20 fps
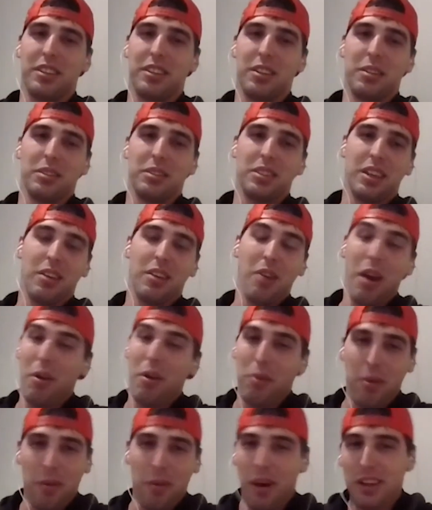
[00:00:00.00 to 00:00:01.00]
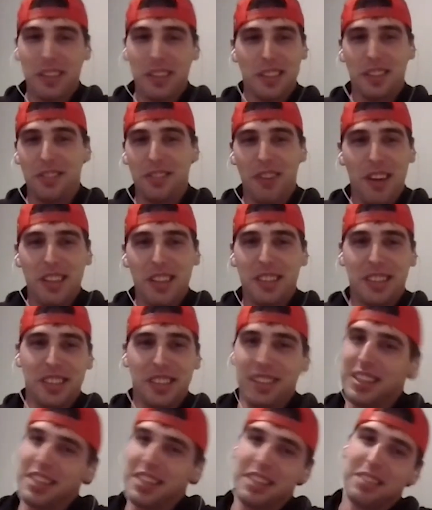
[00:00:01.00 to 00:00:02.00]
and they'll say, "Hey, we watched you
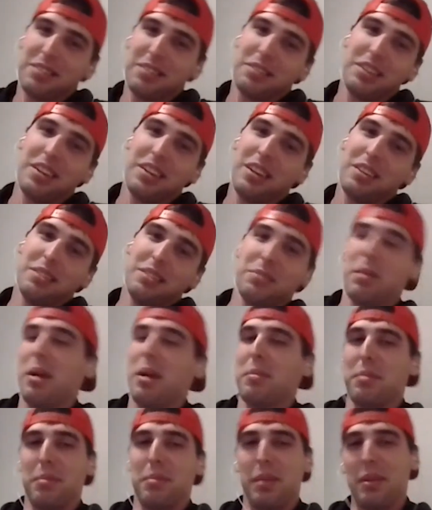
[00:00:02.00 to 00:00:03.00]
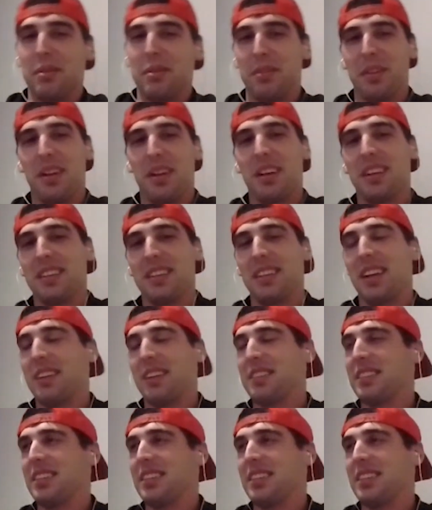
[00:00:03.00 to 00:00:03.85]
wrestling," and blah blah blah blah. And